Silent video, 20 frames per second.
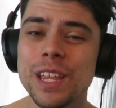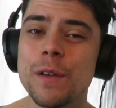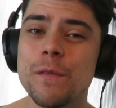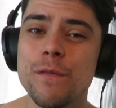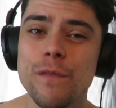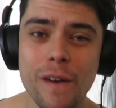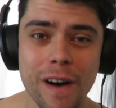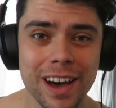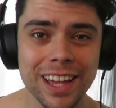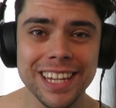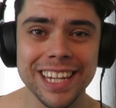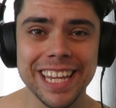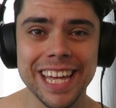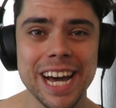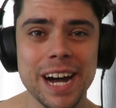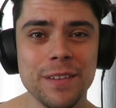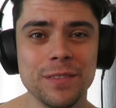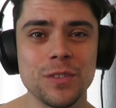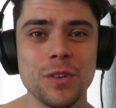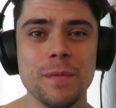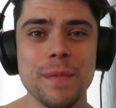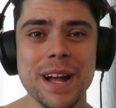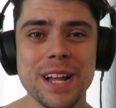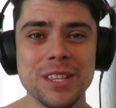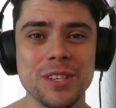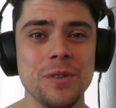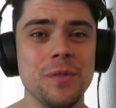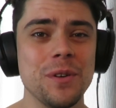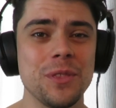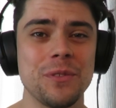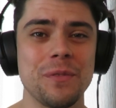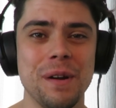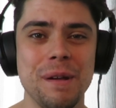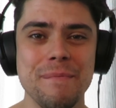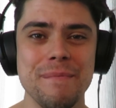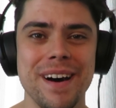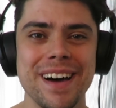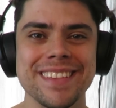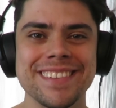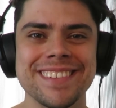finally, after about two or three
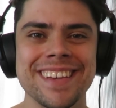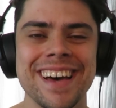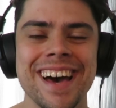months,